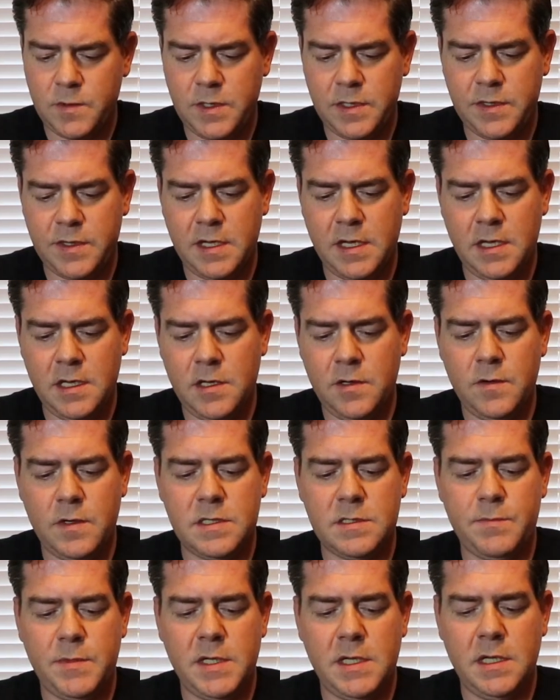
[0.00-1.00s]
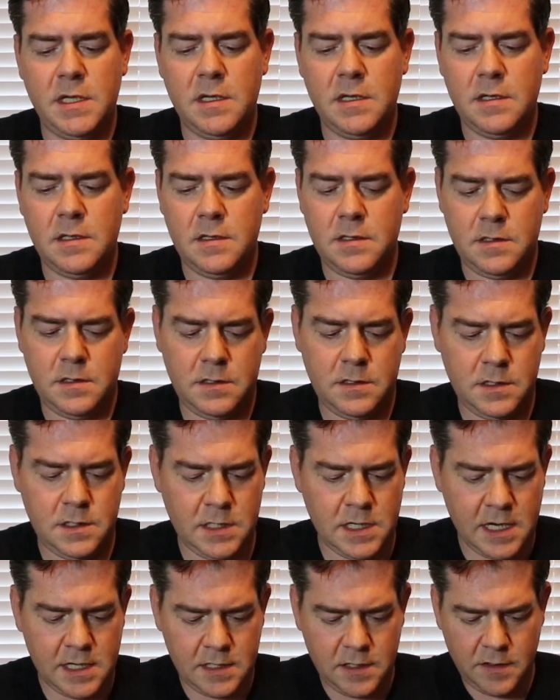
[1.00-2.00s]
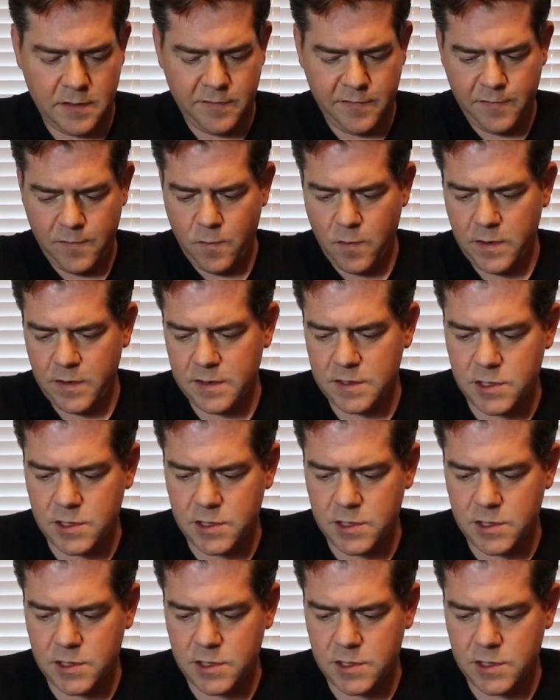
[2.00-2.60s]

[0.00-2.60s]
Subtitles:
with a USB connector for the